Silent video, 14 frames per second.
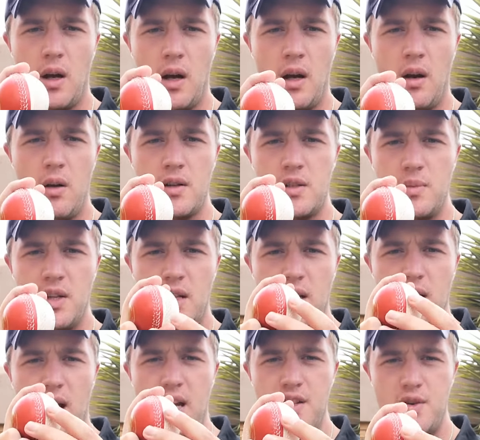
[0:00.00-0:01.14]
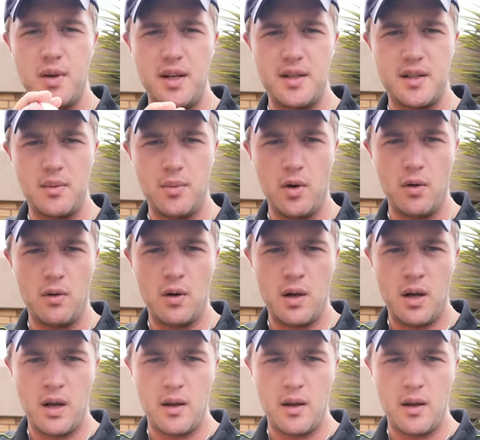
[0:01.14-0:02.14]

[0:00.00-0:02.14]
ultimately as you release the ball